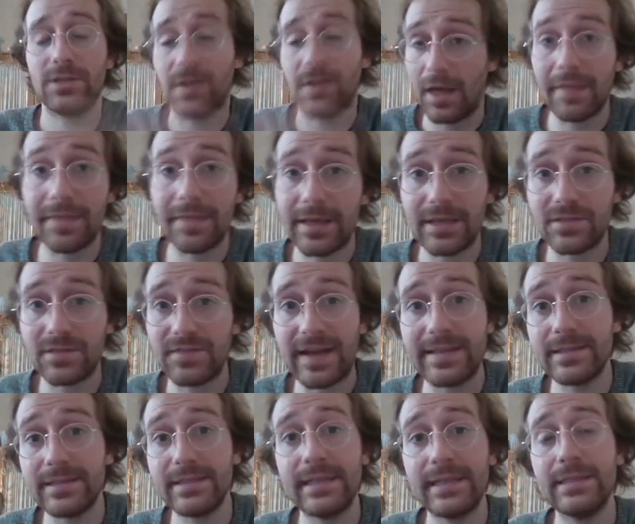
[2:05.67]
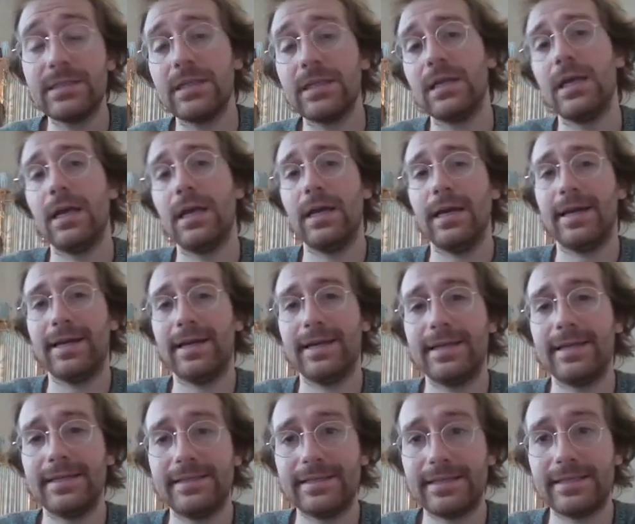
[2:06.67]
I think it's fascinating,
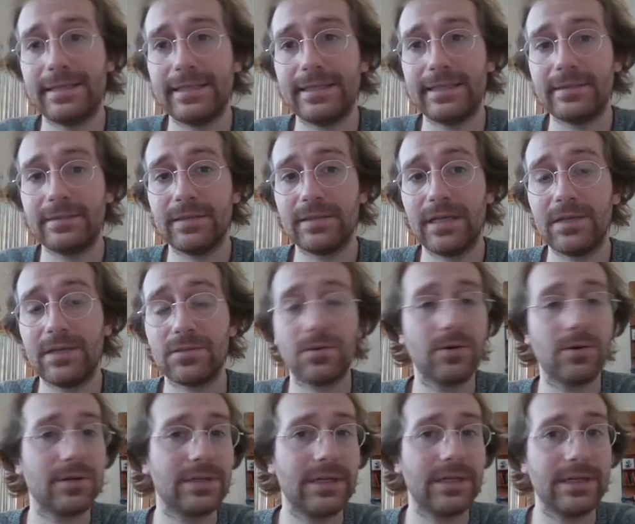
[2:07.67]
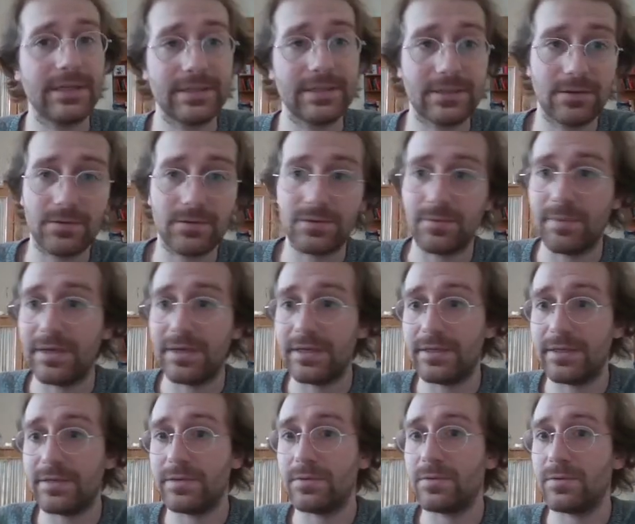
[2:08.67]
and it's organized also by
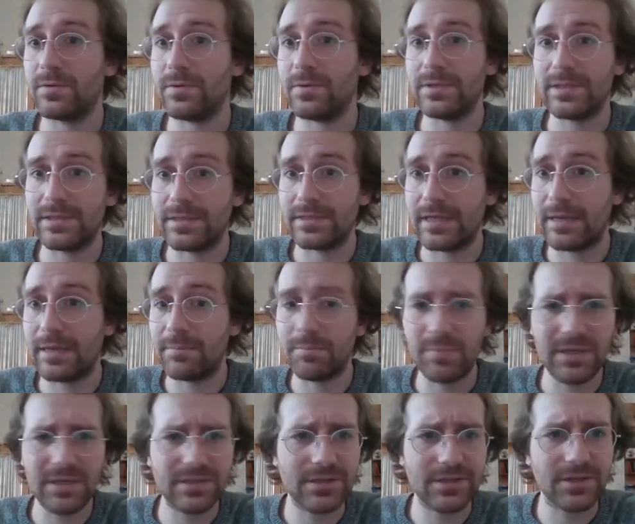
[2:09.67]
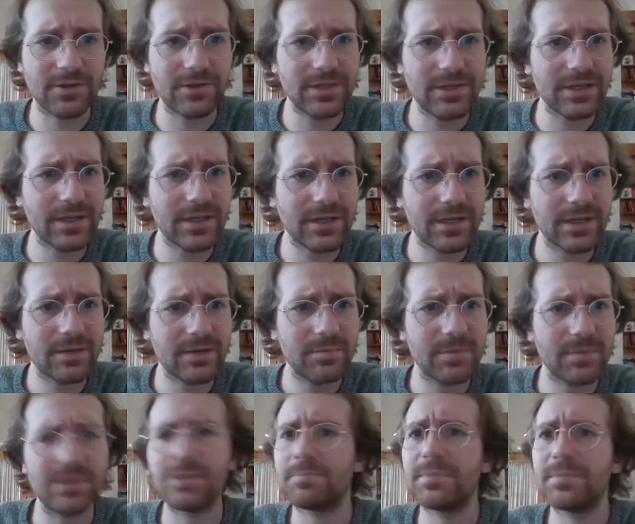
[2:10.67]
what's his name, Peter Koenig.
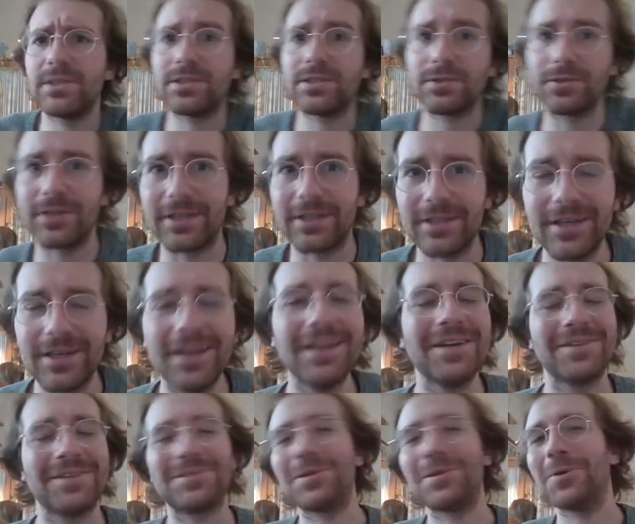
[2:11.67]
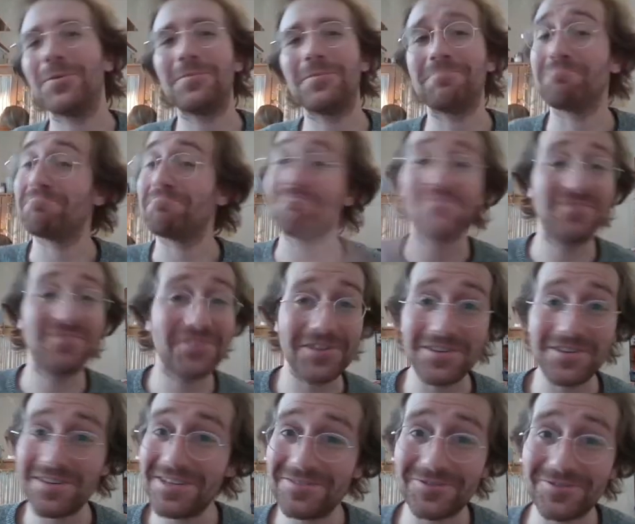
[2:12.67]
So
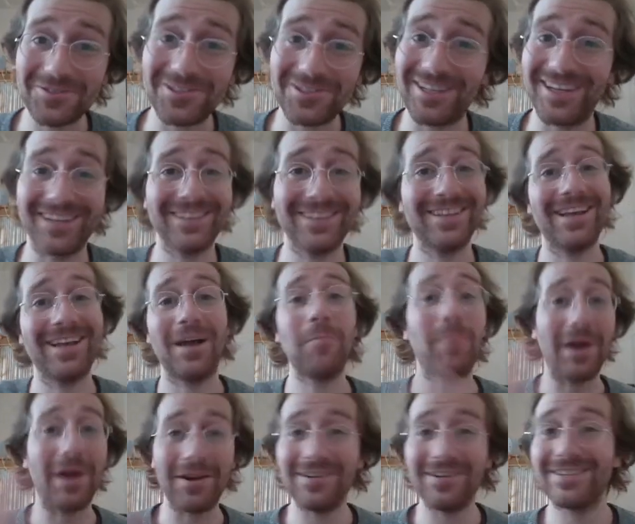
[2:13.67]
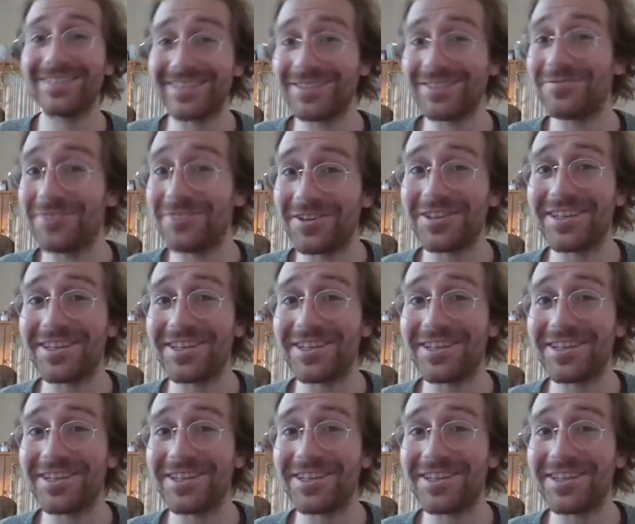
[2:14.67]
very interesting, apparently very